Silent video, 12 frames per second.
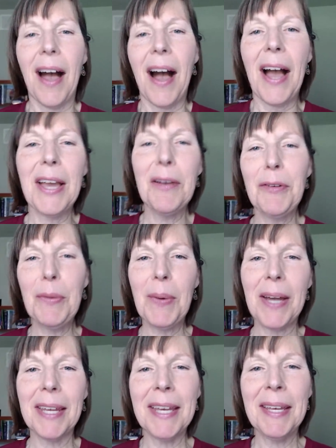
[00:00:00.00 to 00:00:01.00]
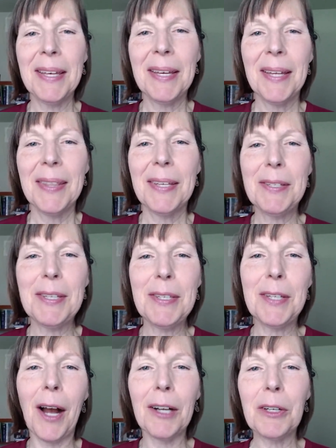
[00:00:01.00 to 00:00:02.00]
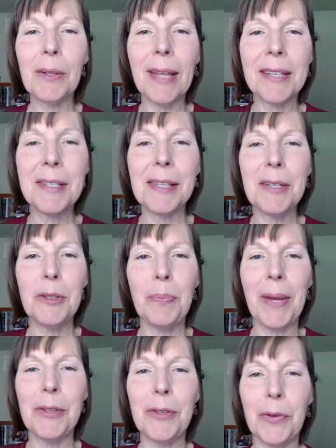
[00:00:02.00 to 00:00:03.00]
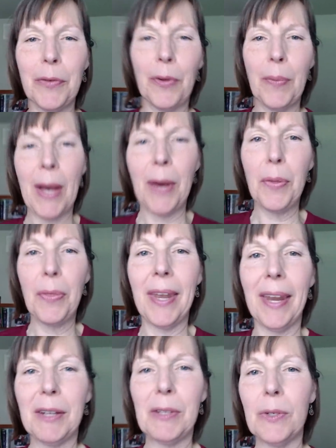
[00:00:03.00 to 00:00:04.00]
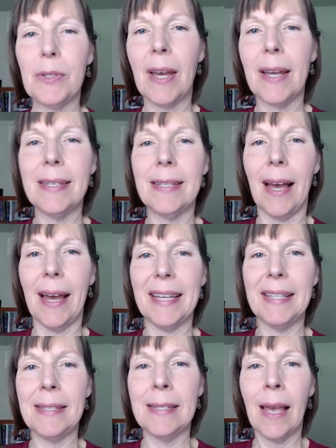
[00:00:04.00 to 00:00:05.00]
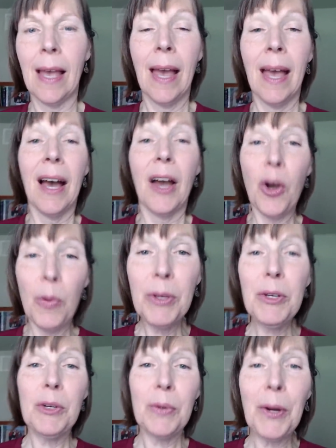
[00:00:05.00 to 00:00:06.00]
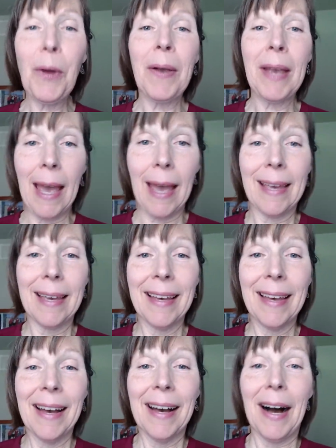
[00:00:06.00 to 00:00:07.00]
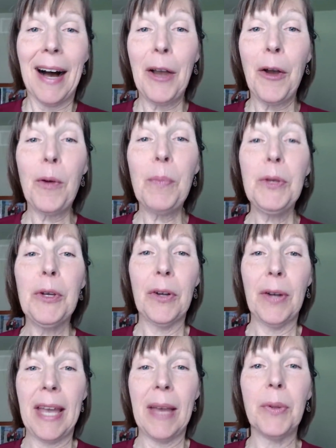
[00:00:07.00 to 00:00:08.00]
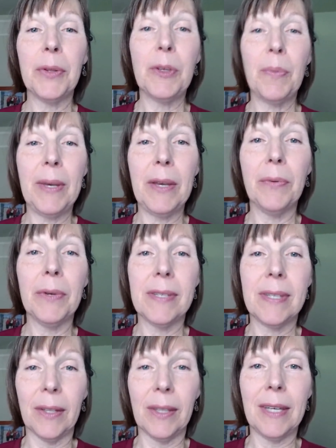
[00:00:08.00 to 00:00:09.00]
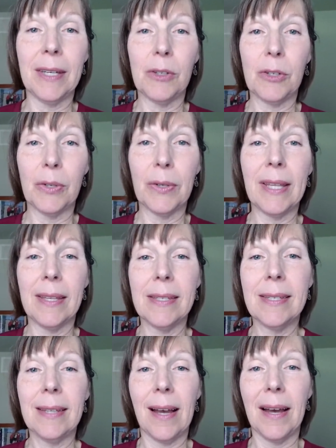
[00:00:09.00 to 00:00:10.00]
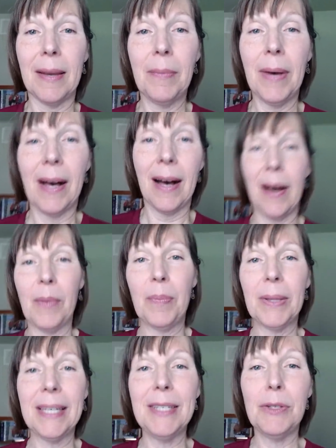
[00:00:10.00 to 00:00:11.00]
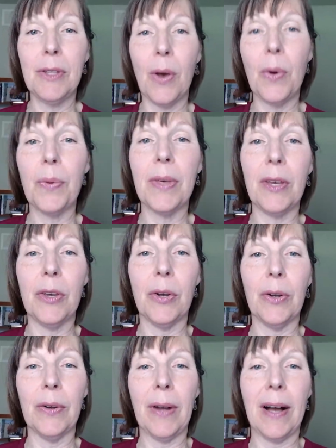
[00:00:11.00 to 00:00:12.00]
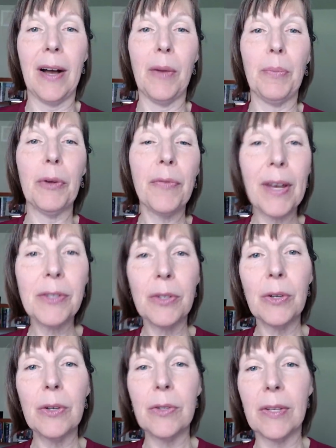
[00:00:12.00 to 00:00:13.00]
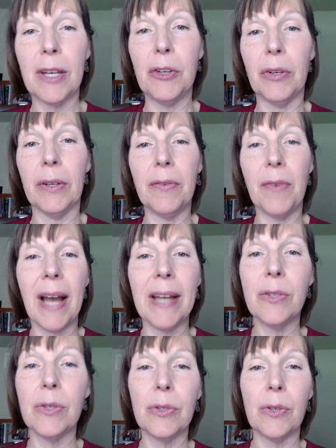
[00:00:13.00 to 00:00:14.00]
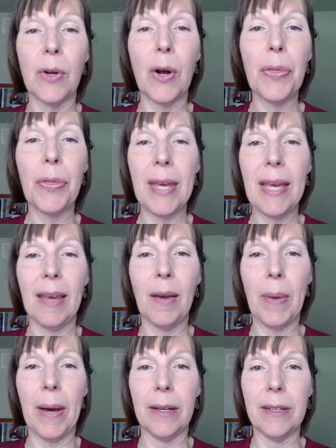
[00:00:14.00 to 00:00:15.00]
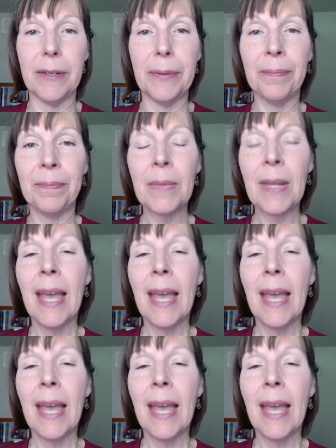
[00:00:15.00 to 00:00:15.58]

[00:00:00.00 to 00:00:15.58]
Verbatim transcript: Hi, everybody. This is Dr. Leslie Spencer from Health and Exercise Science. Hope you're doing okay. I hope you're able to be resilient during this time. Please know that your professors and your advisors are all thinking about you.